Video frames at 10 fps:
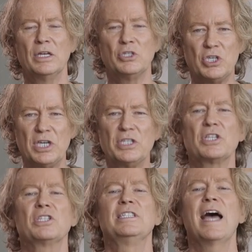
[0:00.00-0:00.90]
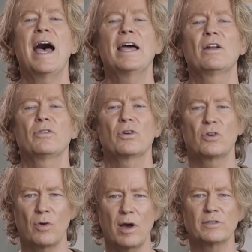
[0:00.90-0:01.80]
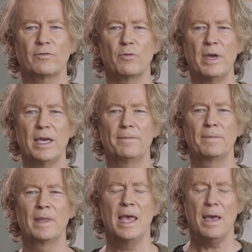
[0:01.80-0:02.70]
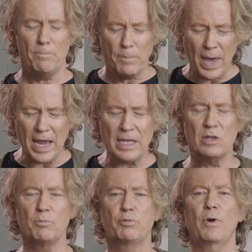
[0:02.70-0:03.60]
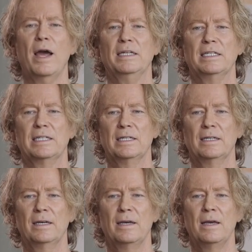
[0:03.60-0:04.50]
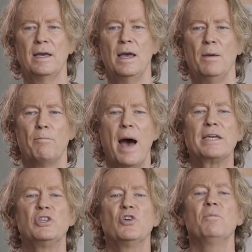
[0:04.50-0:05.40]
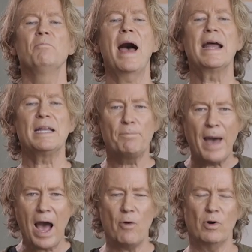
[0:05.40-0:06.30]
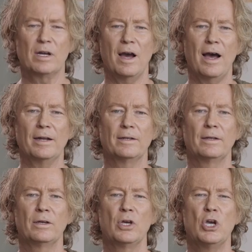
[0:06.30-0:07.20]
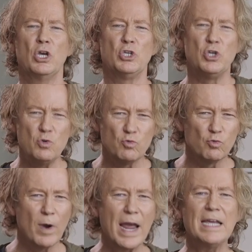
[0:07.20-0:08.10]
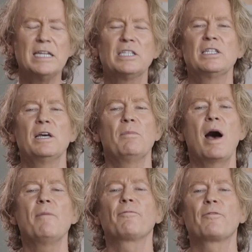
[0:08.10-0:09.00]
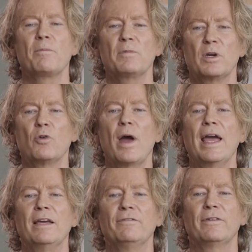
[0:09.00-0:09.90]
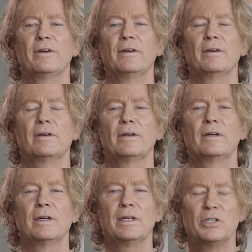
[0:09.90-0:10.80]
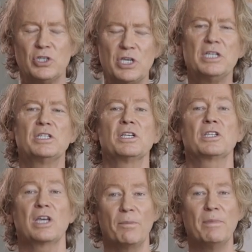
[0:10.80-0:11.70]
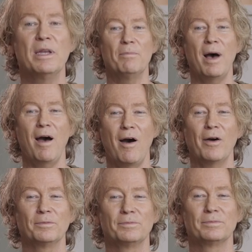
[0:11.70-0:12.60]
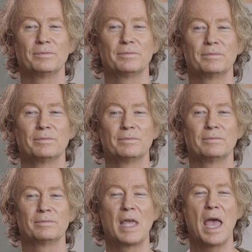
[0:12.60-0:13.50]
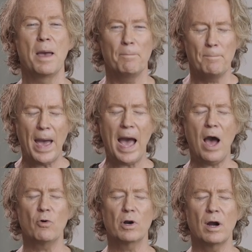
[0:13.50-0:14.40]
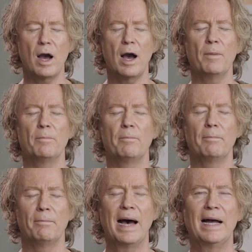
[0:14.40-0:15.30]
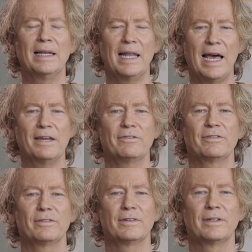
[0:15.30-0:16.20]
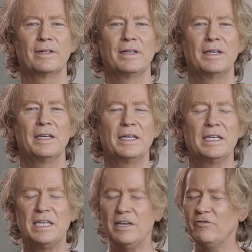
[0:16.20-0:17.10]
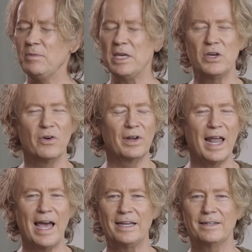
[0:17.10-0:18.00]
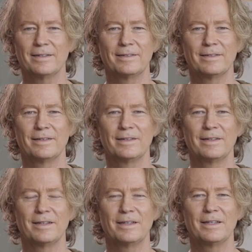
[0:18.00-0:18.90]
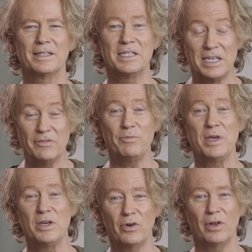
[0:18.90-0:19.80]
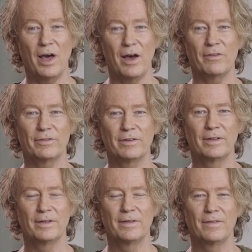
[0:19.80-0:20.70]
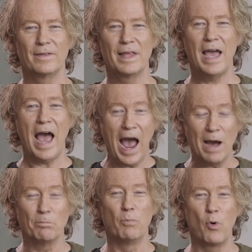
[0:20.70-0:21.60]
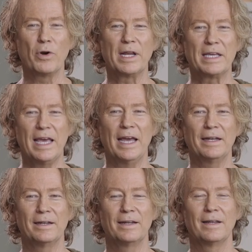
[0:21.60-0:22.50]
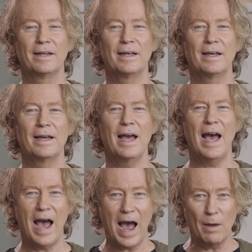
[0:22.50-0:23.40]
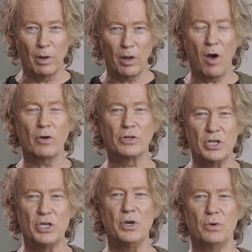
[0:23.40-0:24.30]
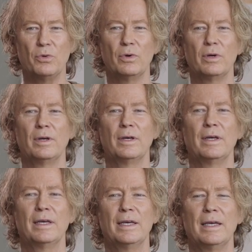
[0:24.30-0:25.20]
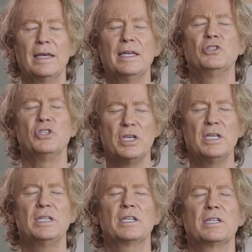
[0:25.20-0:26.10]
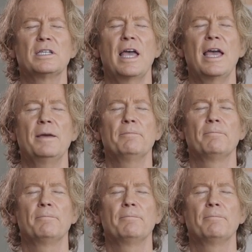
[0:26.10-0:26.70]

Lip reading: Jesus died on the cross for me, paid the price. By your mighty power, God, you raised him up from the grave. Jesus, come my heart. Power up my life. Give me your light. Give me your love. I'm born again. I belong to you. In Jesus' name,